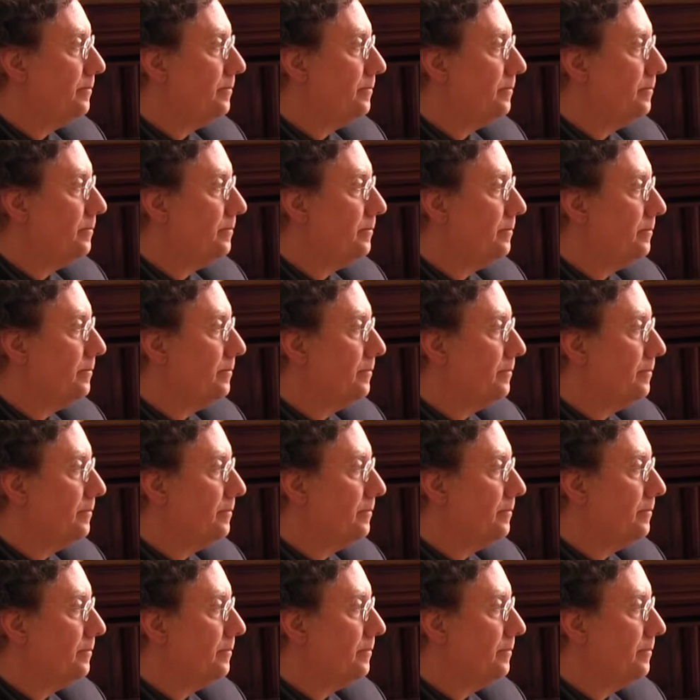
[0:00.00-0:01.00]

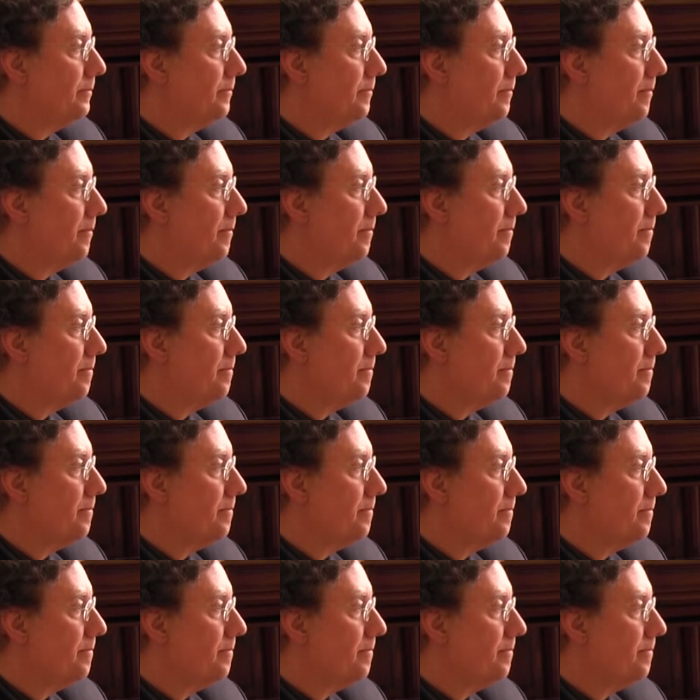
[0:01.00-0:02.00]

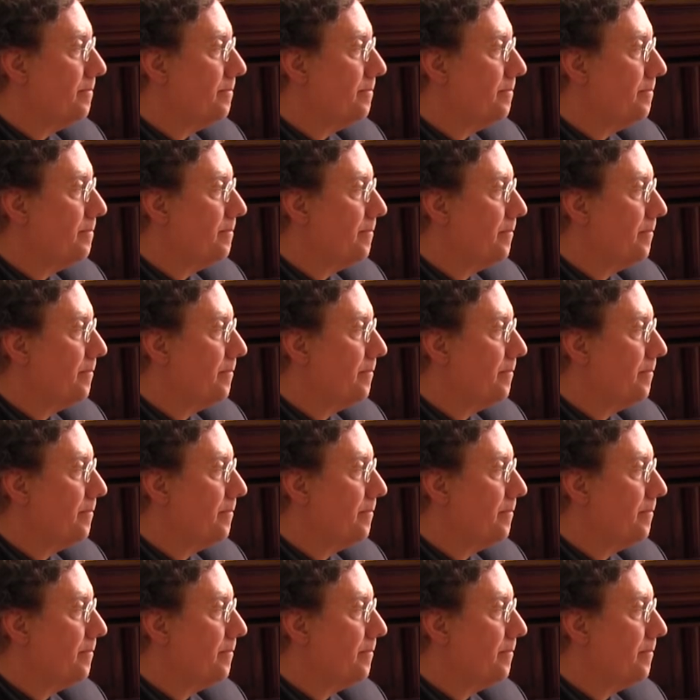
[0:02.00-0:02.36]
This person isn't speaking.